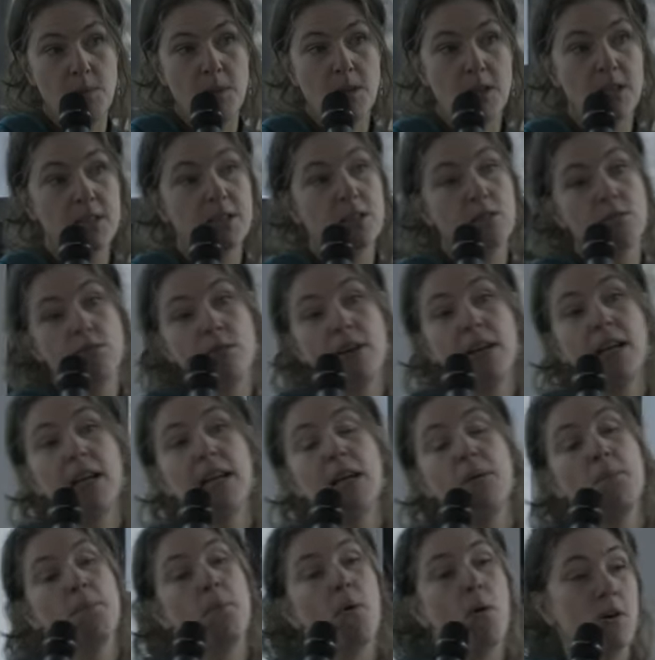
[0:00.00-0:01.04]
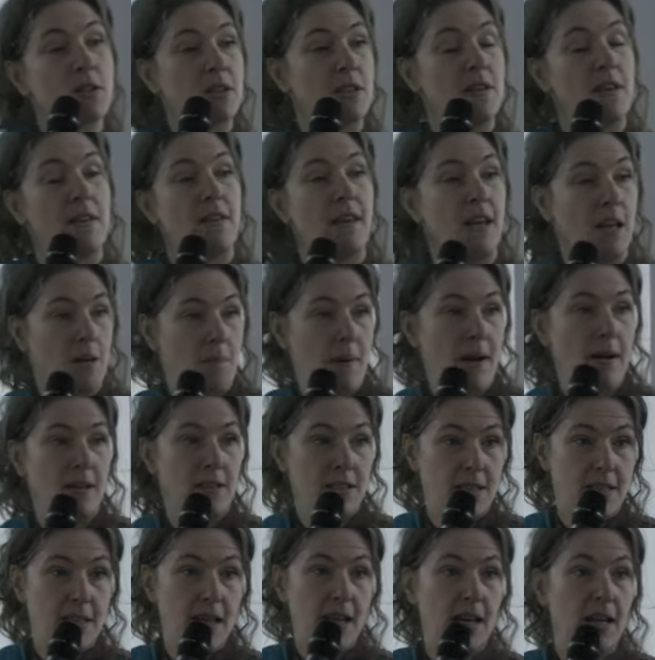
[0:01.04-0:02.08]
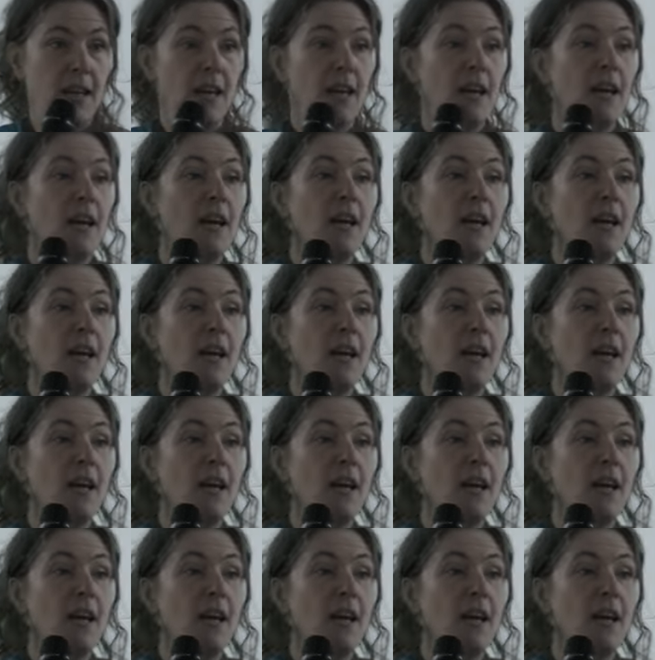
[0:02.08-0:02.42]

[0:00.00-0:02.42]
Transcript: because the really important thing about today